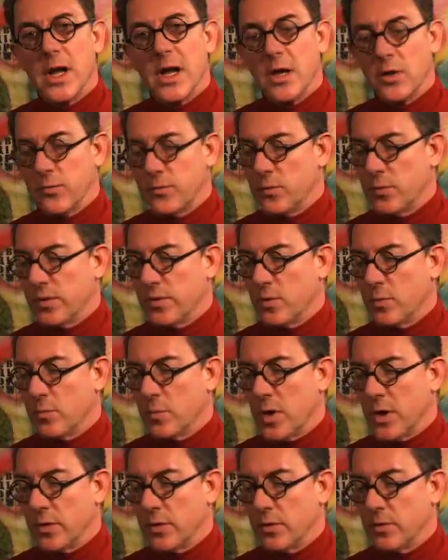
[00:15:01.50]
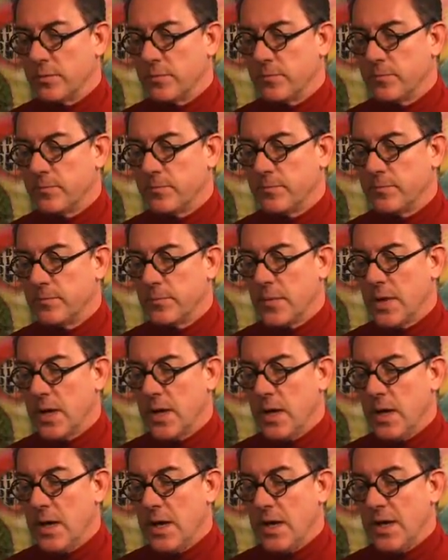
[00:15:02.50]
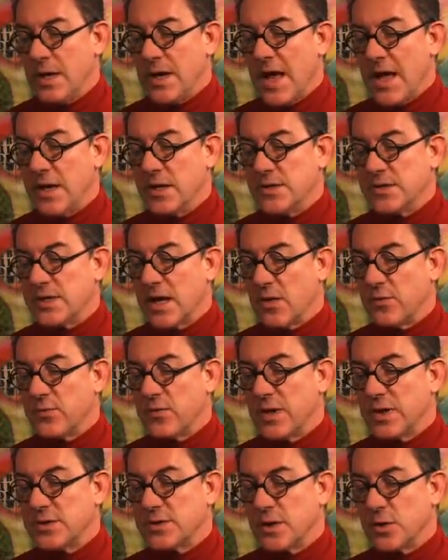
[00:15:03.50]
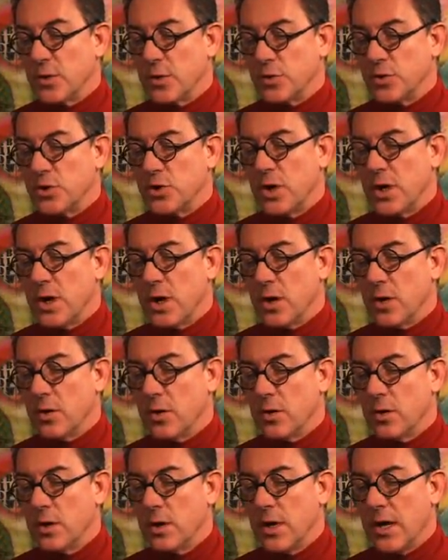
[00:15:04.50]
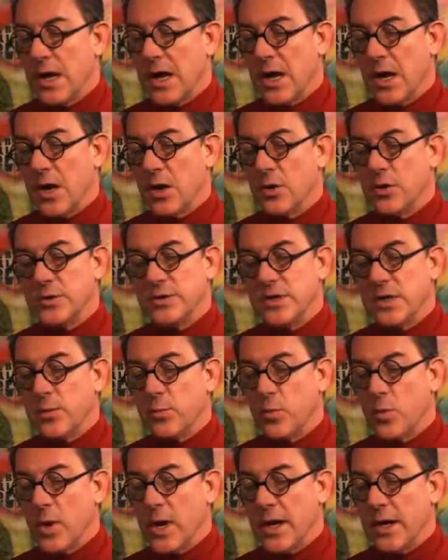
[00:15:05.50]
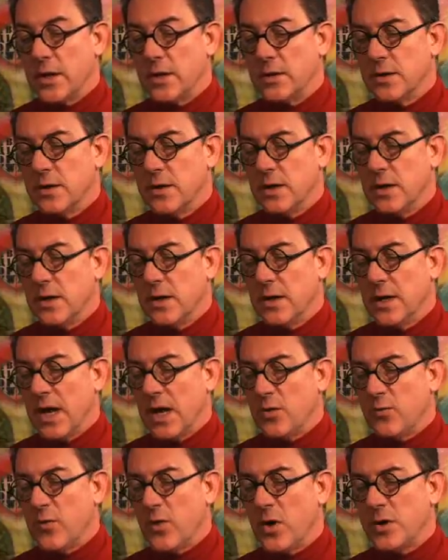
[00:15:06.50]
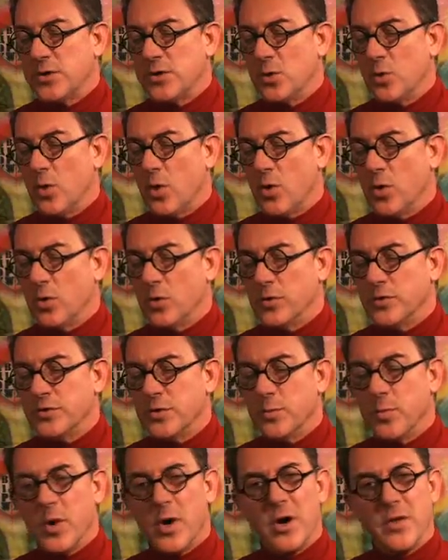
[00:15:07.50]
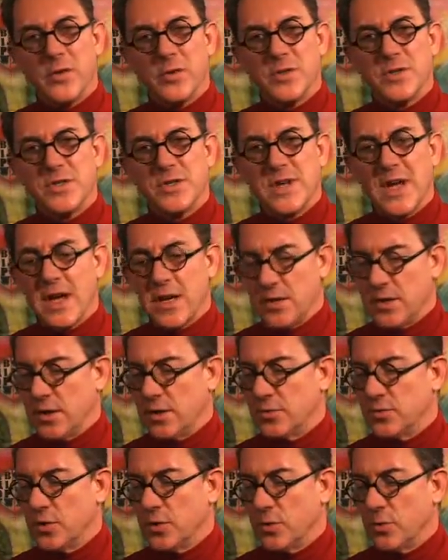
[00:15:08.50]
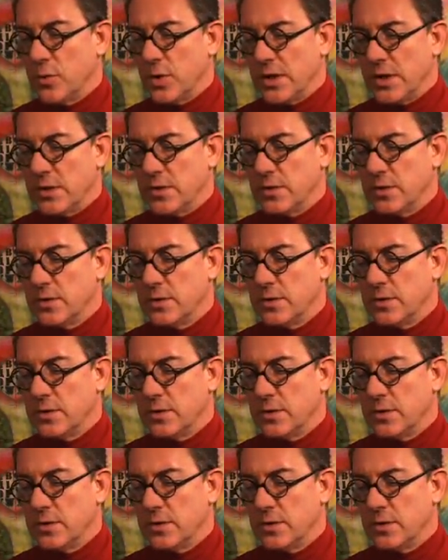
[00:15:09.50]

life with her mother. Nanny sat fixed in her chair, hair deep white, and far too old to bother standing to greet.